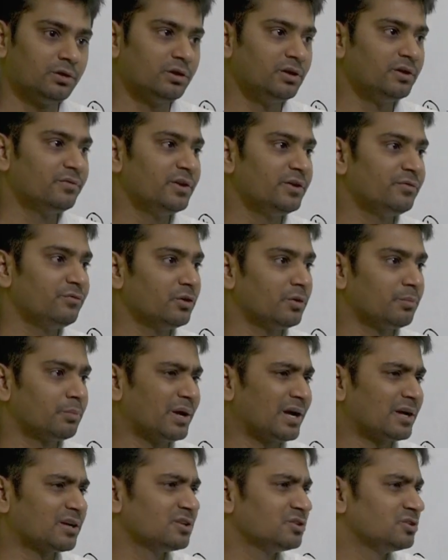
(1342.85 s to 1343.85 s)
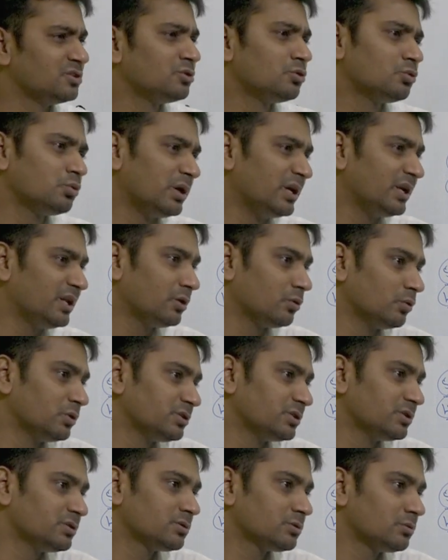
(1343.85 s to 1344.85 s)
Even if you are practicing 20
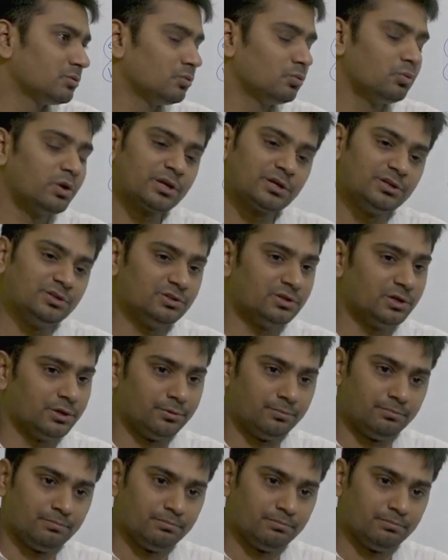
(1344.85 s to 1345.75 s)
questions, work is done.